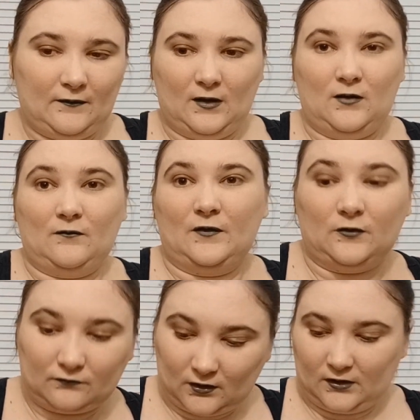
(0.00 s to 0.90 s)
don't feel
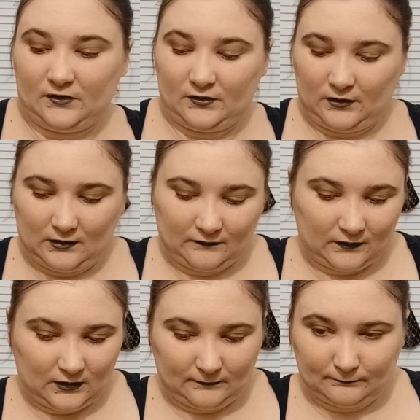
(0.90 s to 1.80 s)
rushed and
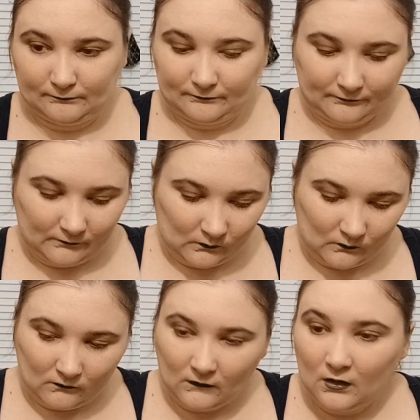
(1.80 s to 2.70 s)
everything.
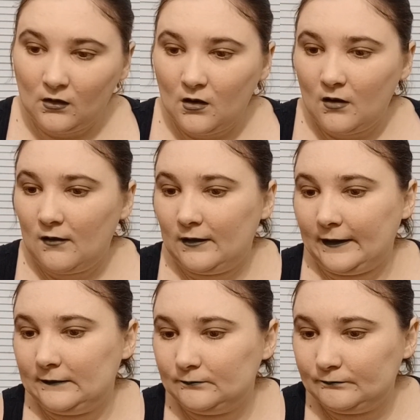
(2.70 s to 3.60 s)
Okay.